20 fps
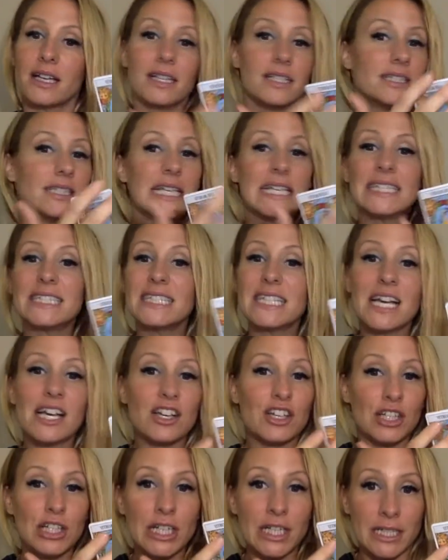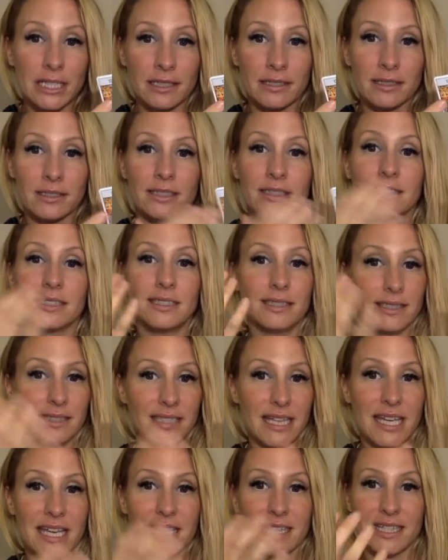It's not good to
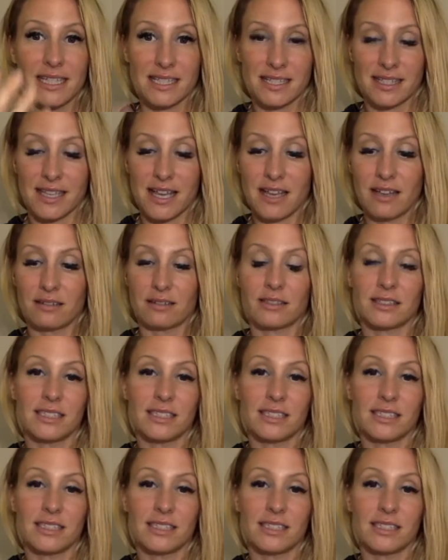stay in this cycle,